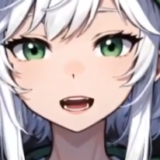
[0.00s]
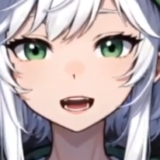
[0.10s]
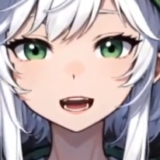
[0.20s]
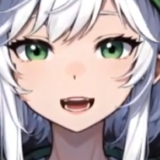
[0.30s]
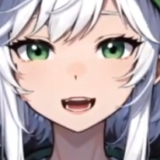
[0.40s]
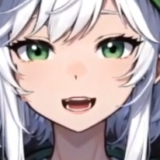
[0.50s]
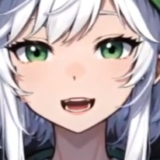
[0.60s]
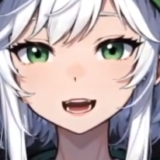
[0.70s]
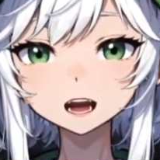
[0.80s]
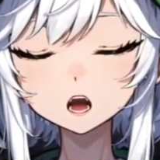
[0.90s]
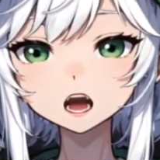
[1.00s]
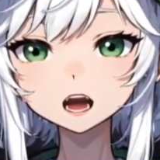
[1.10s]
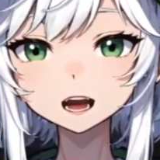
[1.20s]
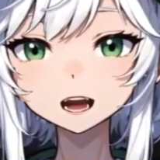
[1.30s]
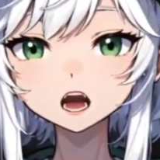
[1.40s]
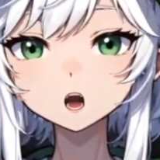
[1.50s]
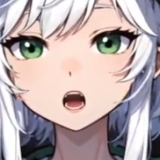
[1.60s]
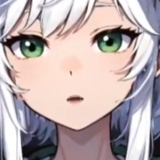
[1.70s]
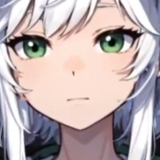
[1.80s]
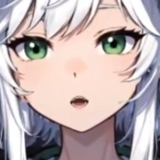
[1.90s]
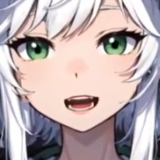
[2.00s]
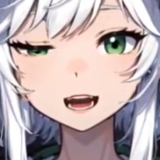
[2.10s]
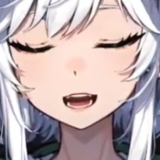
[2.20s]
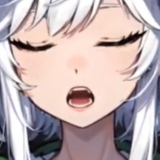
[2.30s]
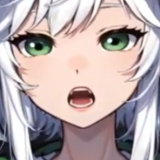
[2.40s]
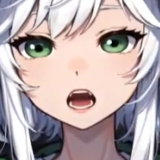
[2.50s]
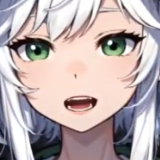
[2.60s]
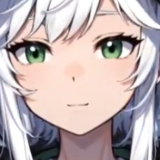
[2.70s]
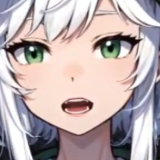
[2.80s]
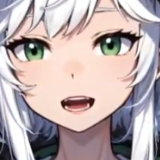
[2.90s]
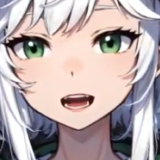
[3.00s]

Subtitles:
And these traders are going to try really hard to make you